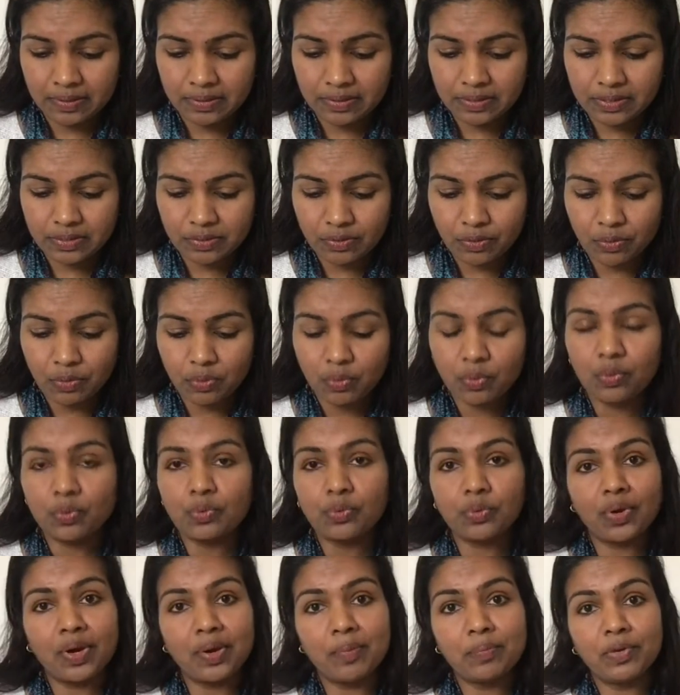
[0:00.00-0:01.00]

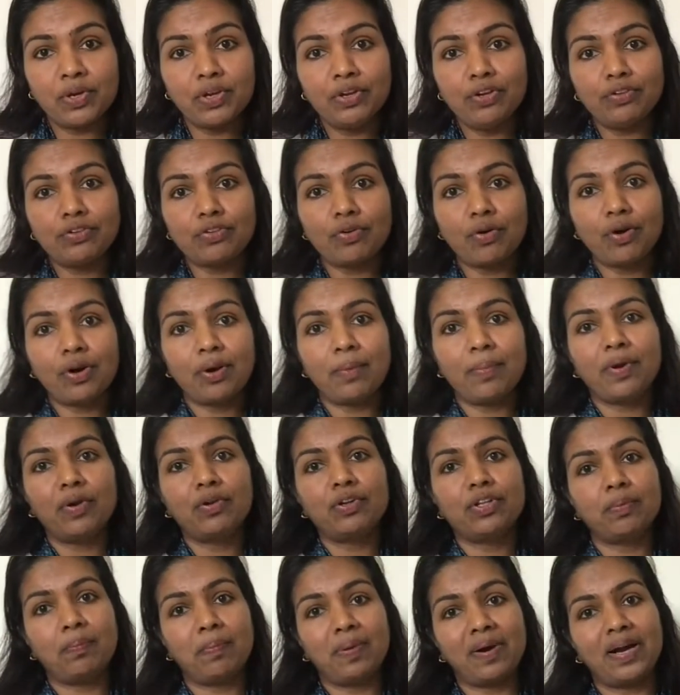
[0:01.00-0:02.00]
So I'm going to talk about
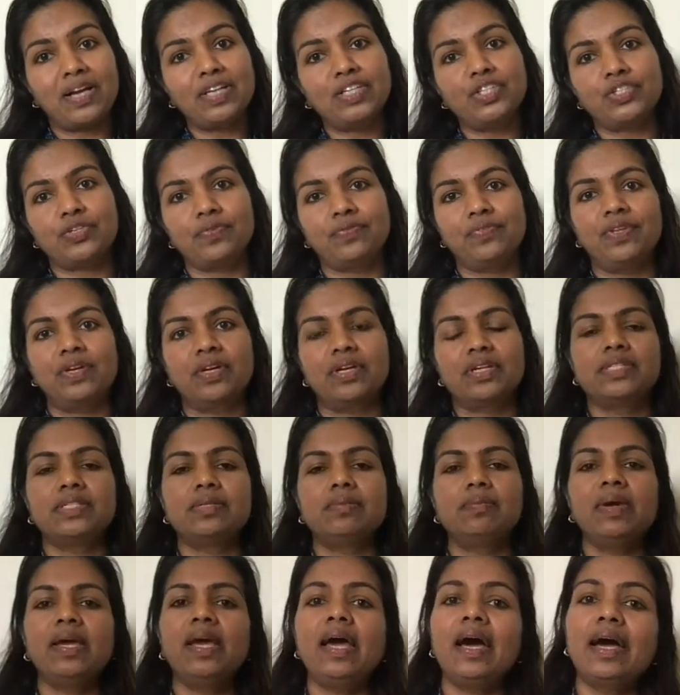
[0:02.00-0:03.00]
the parts of the
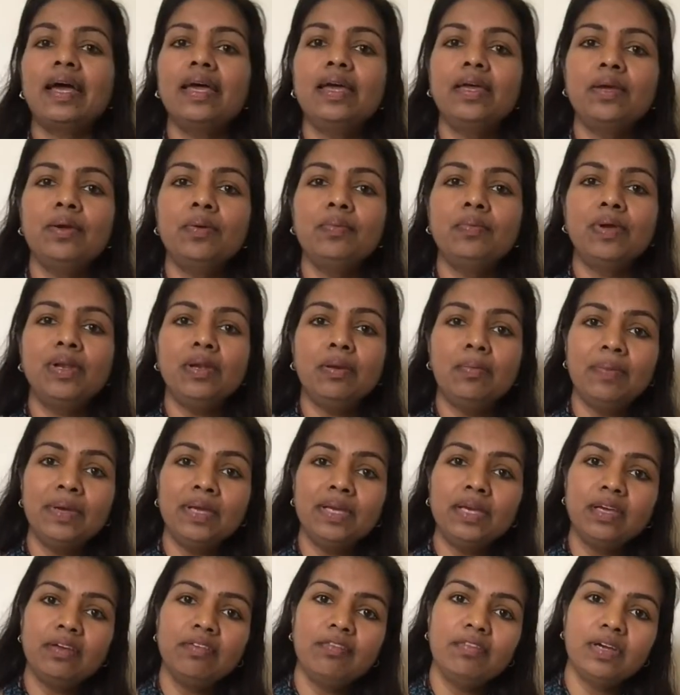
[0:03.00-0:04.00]
resume. I will be
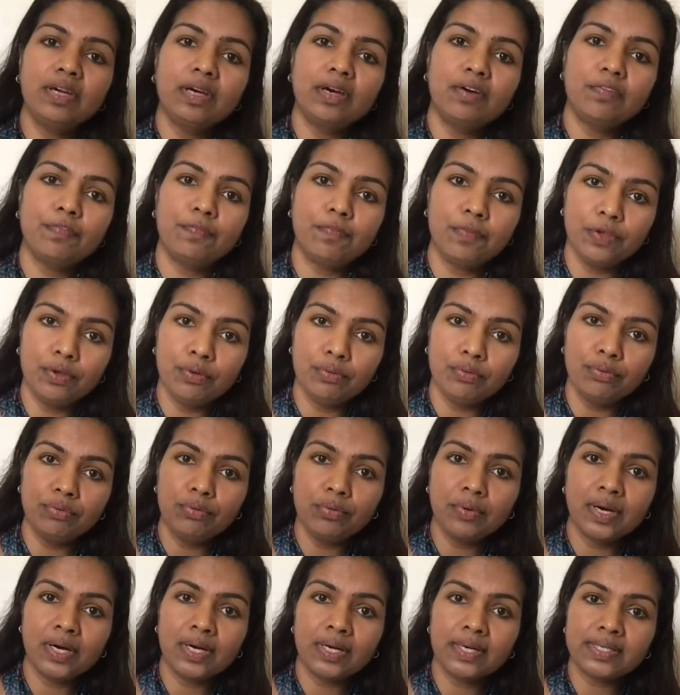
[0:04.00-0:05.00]
giving a
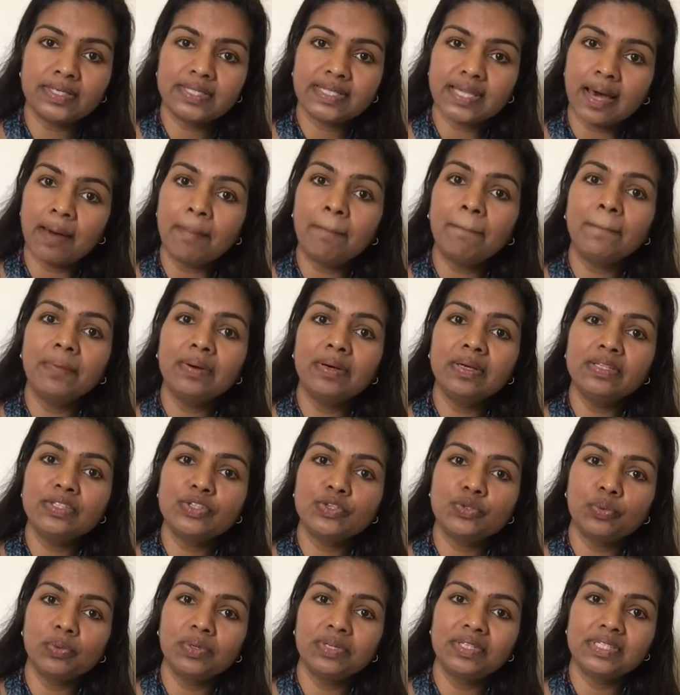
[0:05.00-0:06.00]
few samples
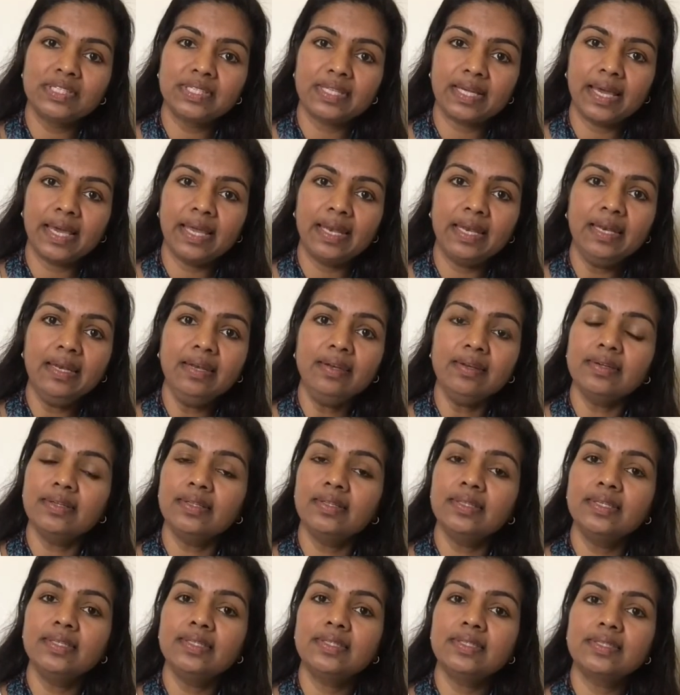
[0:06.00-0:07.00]
towards the end.
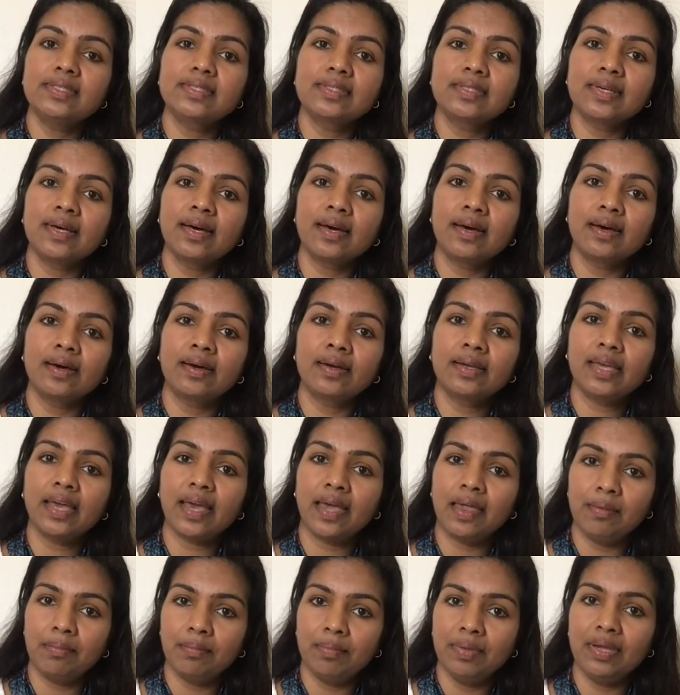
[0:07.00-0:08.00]
This
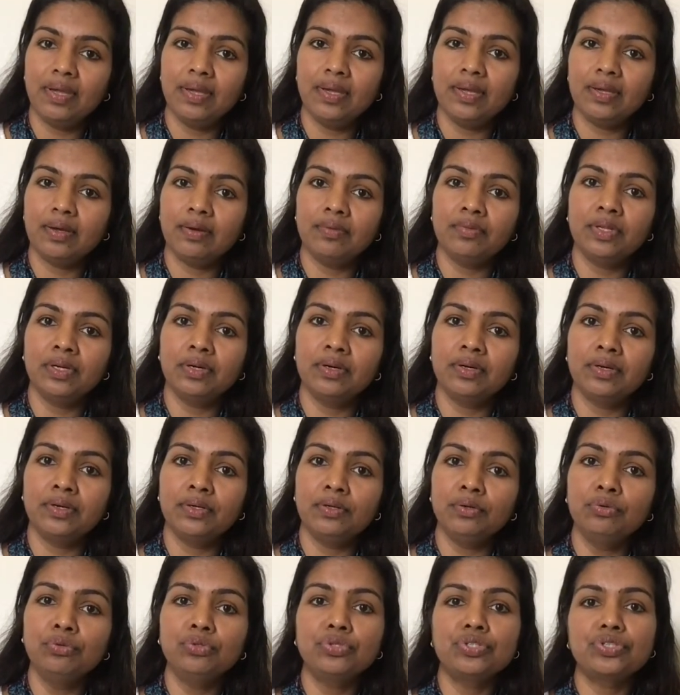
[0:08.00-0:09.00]
can be
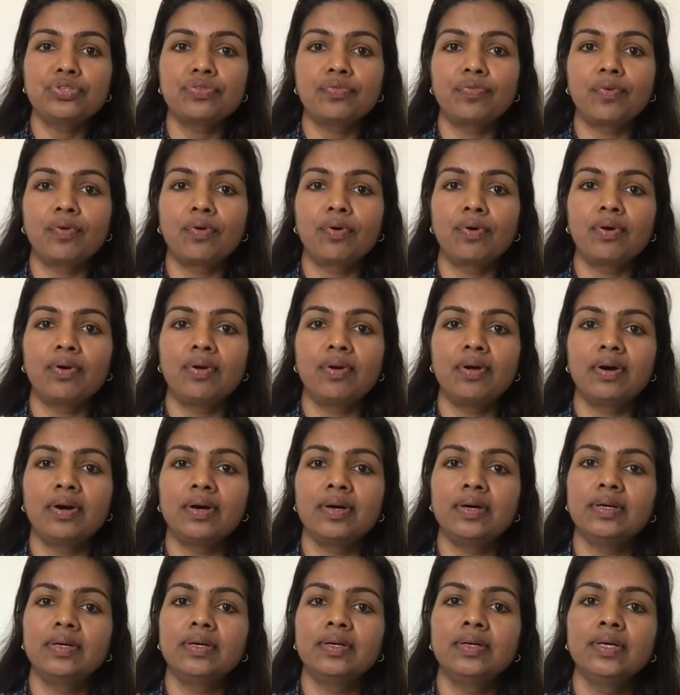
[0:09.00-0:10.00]
used for
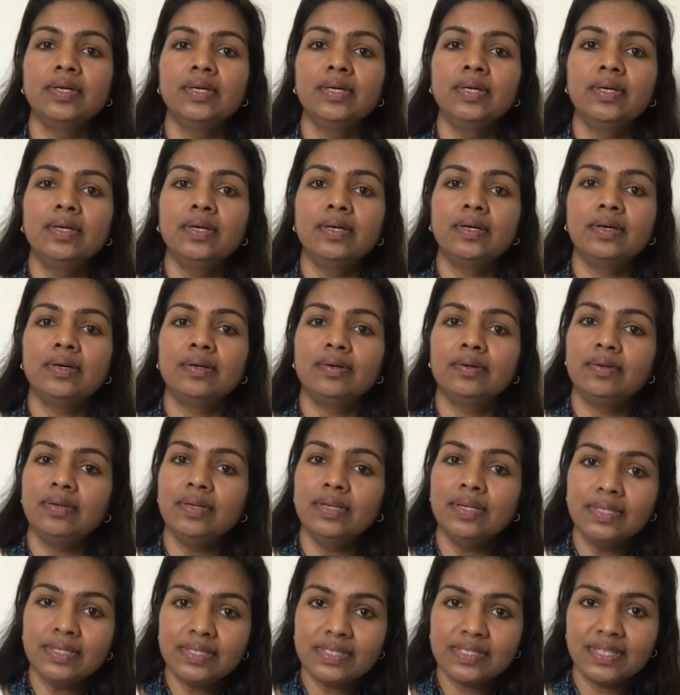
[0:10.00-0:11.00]

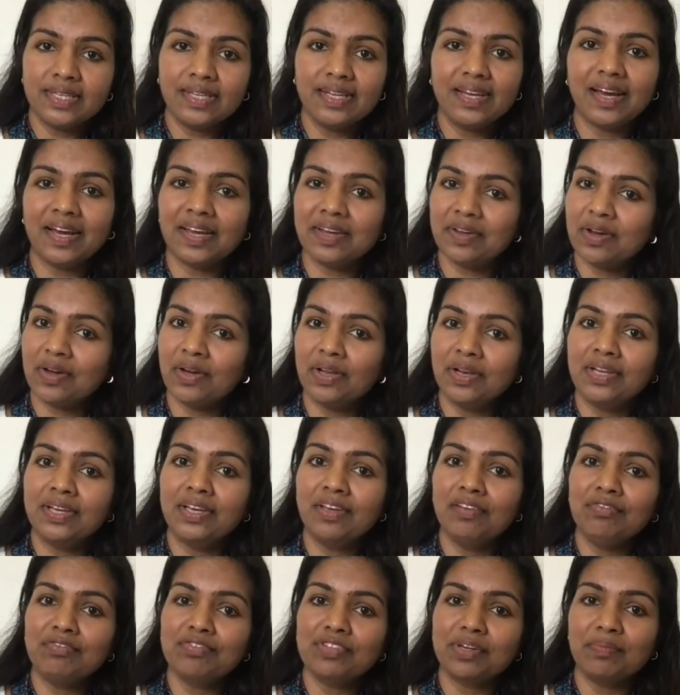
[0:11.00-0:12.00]
nursing. I'll
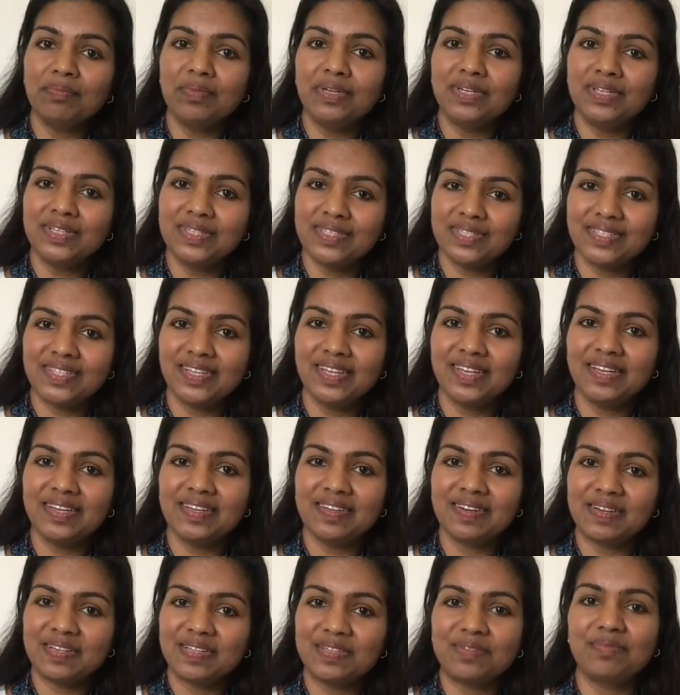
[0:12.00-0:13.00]
give some
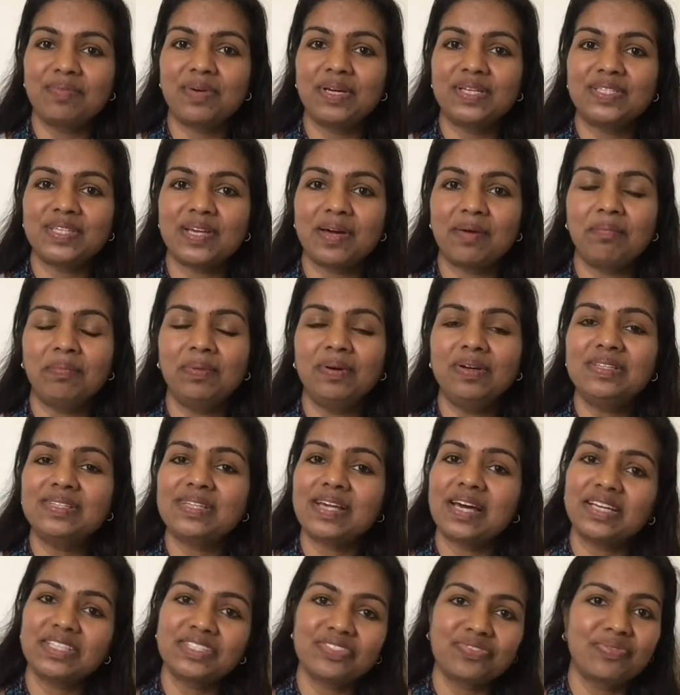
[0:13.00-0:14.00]
nursing resume samples
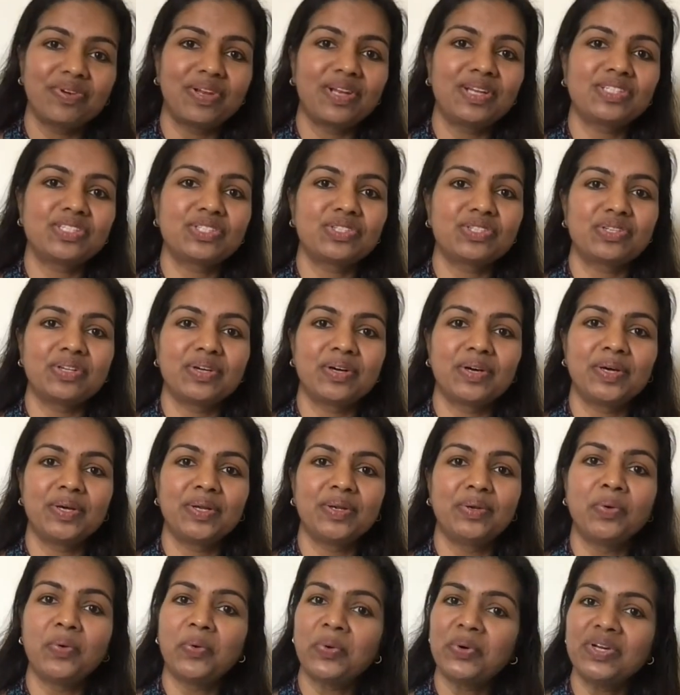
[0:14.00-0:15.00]
as well as
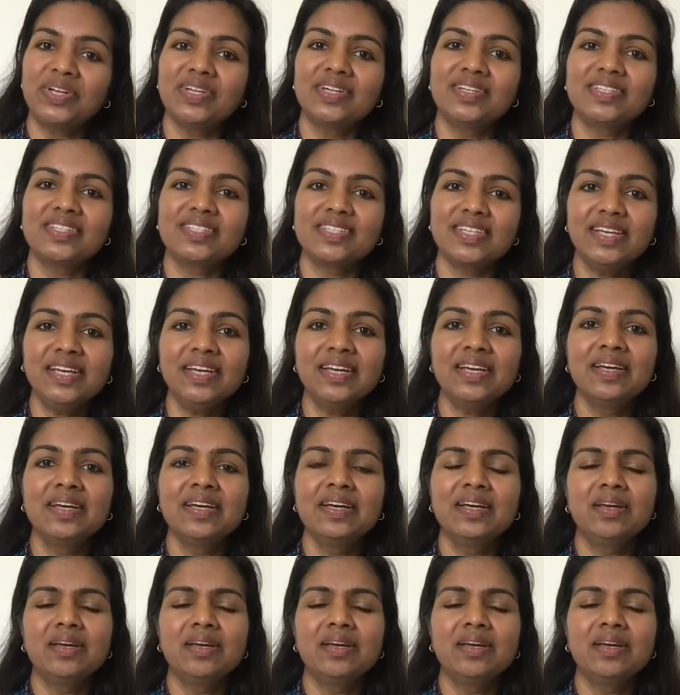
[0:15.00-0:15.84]
non-nursing,